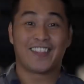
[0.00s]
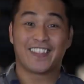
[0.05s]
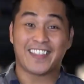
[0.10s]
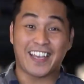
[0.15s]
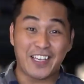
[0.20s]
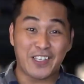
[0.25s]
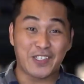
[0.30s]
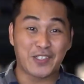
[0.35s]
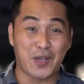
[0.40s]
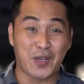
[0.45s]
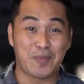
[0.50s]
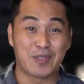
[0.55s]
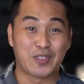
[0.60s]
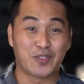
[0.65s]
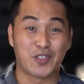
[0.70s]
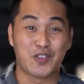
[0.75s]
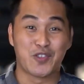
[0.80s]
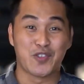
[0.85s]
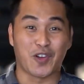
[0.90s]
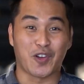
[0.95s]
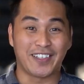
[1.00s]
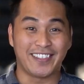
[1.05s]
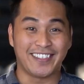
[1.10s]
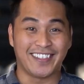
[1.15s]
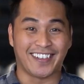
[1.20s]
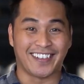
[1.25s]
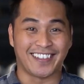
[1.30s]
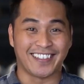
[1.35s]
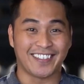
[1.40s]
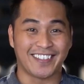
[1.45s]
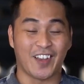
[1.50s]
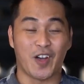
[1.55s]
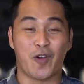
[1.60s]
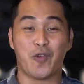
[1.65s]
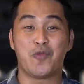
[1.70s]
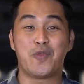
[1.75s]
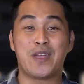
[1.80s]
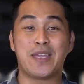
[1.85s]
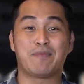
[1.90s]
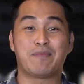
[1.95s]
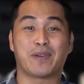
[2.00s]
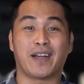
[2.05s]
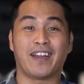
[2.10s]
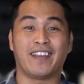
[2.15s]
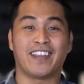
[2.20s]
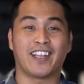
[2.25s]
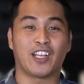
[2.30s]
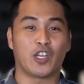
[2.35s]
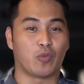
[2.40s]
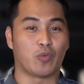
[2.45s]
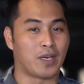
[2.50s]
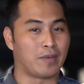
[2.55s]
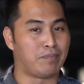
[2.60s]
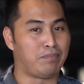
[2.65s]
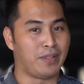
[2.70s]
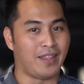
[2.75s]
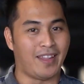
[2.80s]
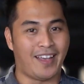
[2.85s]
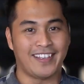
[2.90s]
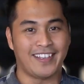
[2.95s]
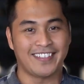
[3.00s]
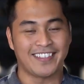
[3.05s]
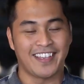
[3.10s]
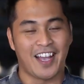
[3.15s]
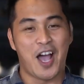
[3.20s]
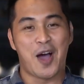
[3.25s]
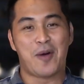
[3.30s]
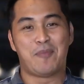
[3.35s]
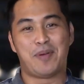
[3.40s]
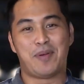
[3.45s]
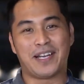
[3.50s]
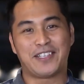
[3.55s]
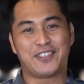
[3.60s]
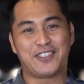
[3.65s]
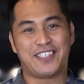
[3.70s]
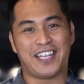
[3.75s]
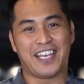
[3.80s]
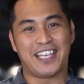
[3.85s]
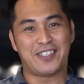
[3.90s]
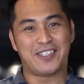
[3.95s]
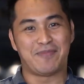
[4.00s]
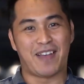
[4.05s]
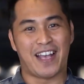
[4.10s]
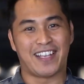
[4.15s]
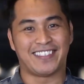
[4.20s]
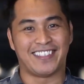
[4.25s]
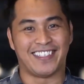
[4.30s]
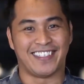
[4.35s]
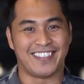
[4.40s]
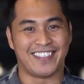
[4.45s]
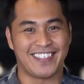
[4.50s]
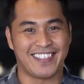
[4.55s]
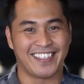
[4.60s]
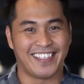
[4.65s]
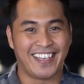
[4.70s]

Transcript: Thank you so much for joining us. We pray that you were blessed by today's message.